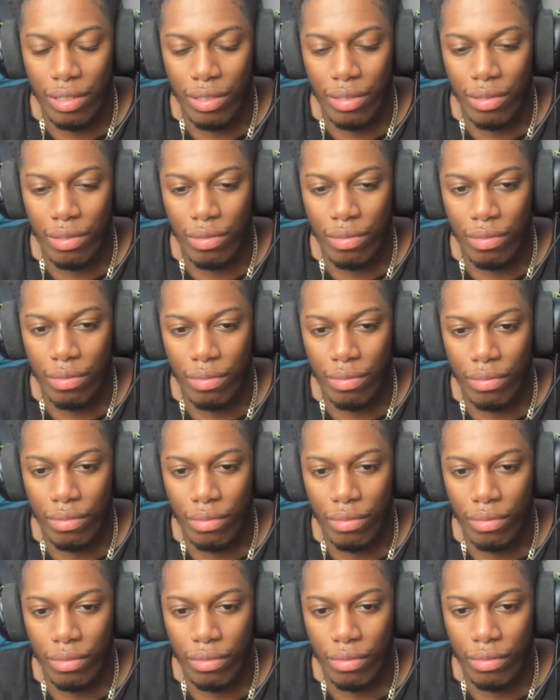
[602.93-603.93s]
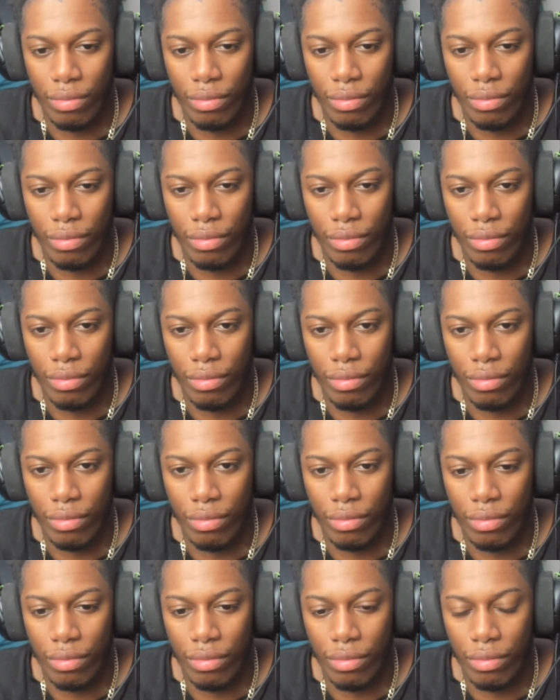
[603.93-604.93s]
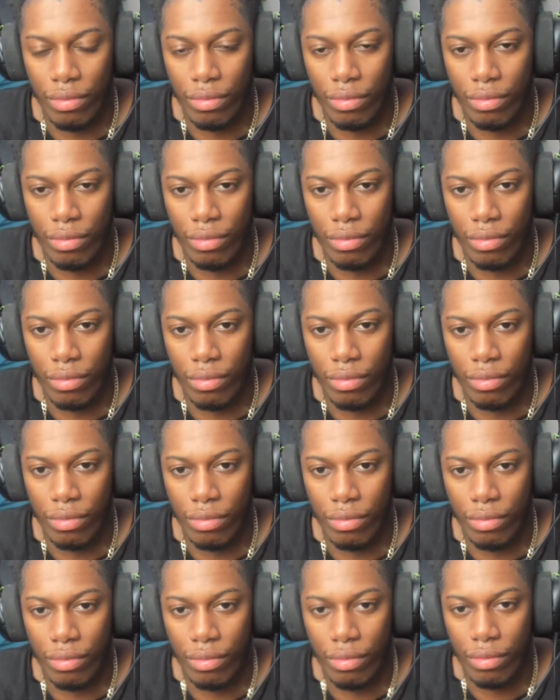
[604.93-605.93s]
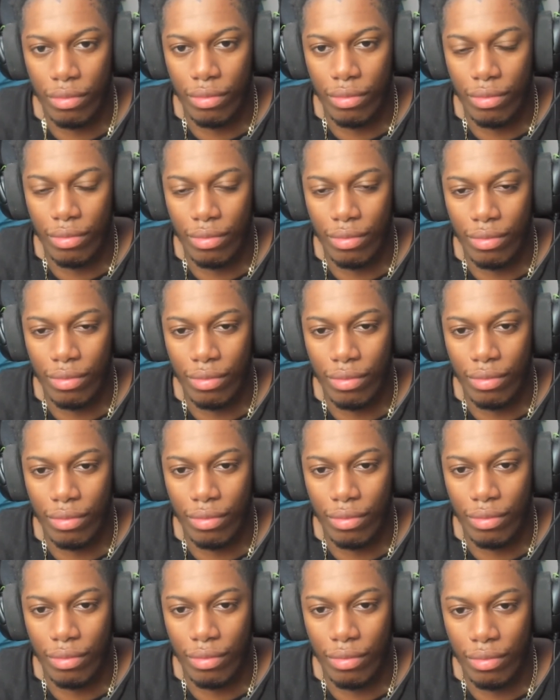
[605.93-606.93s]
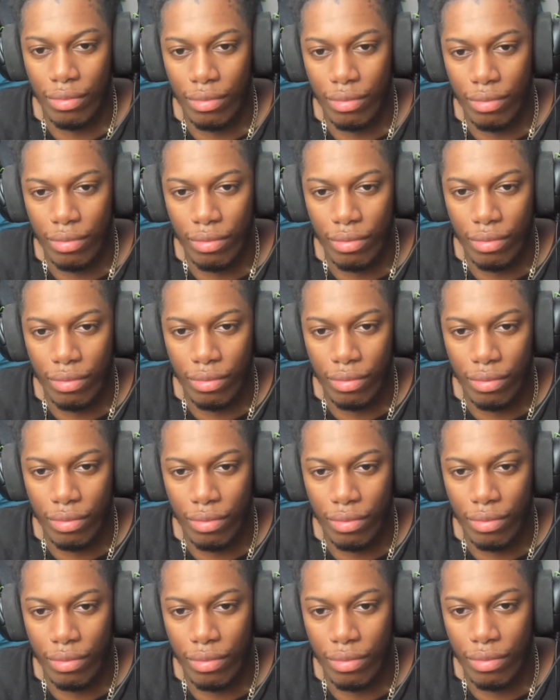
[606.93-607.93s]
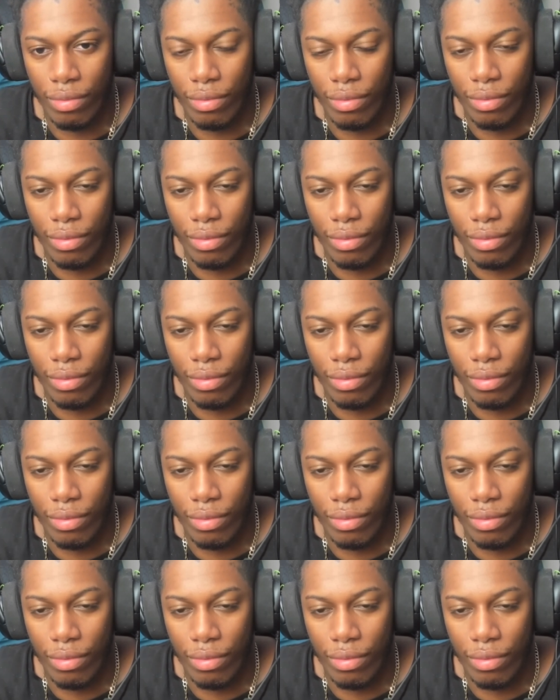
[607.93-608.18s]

(silence)